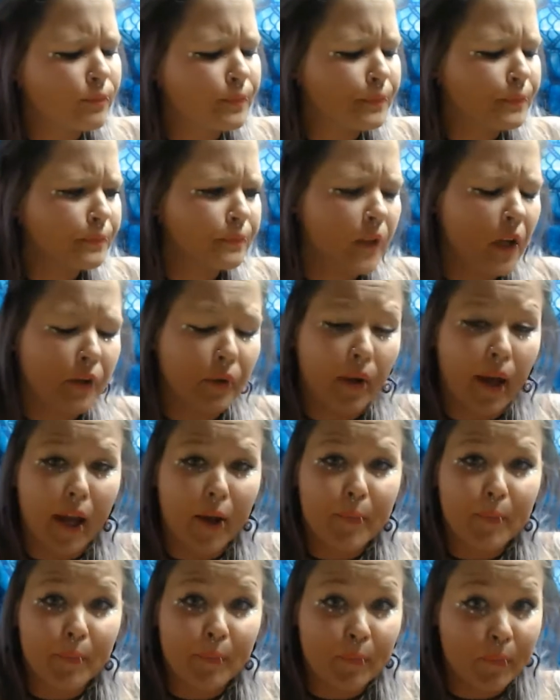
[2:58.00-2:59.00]
Okay.
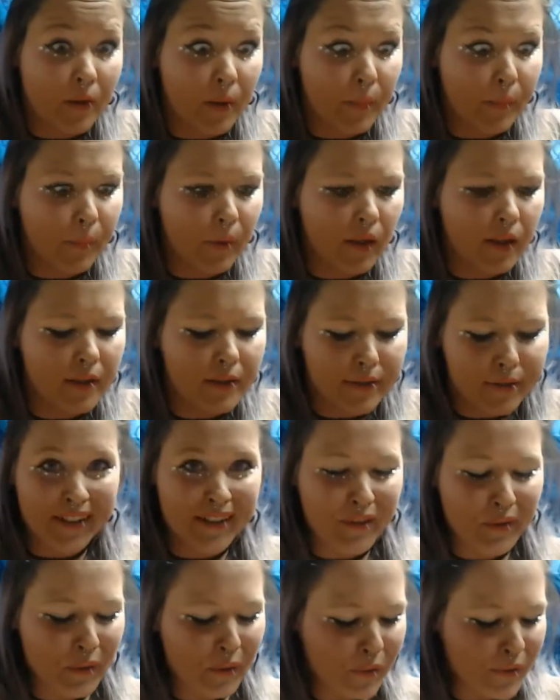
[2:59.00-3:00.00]
But so
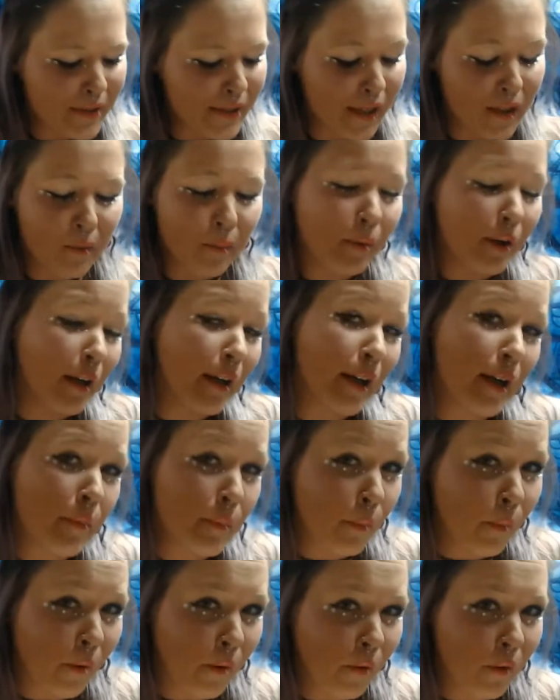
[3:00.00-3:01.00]
to celebrate
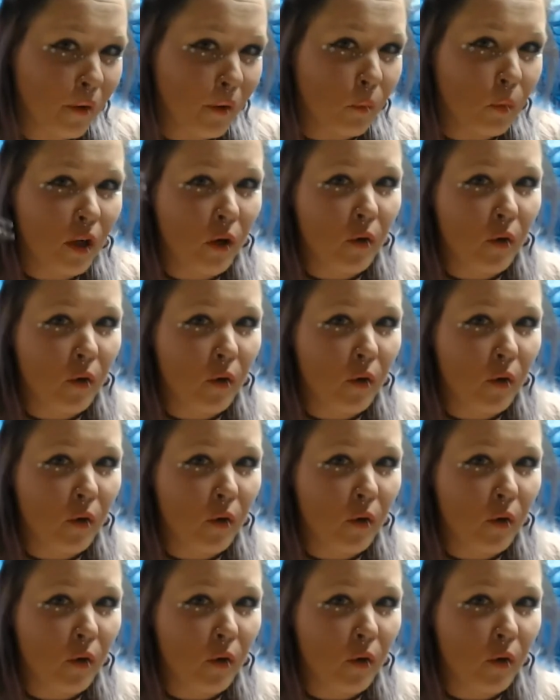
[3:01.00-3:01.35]
Imbolc, we're going